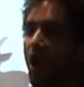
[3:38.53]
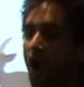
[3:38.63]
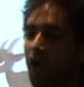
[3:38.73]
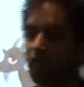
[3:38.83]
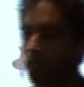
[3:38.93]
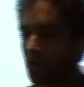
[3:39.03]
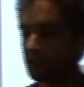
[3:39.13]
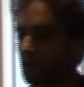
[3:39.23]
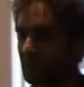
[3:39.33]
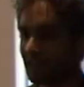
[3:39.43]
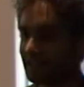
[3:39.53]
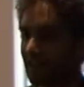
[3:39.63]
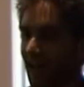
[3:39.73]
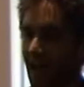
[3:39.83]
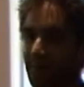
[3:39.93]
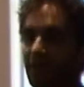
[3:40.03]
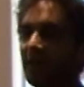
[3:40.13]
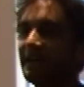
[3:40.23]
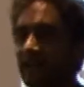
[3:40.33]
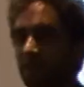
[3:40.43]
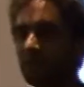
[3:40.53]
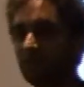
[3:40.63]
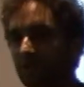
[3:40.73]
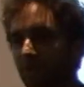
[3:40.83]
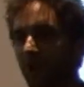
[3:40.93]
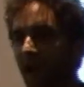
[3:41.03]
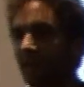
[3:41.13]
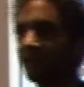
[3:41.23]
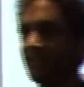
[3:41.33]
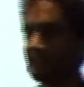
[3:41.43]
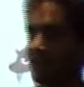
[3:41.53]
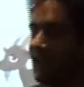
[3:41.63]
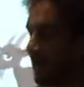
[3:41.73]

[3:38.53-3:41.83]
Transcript: of what I'd call a satellite app that enables you to write other satellite